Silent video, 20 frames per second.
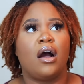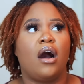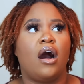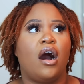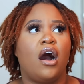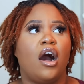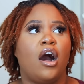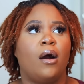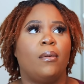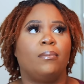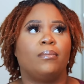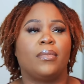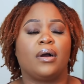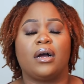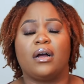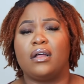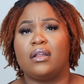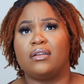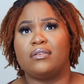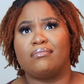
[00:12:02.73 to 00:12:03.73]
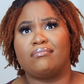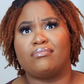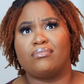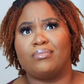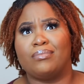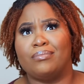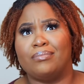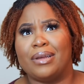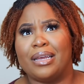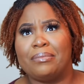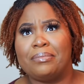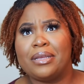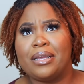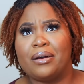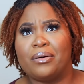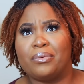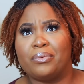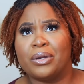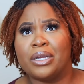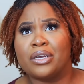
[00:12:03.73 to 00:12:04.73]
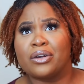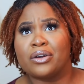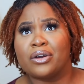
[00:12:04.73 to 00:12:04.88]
um, maybe a week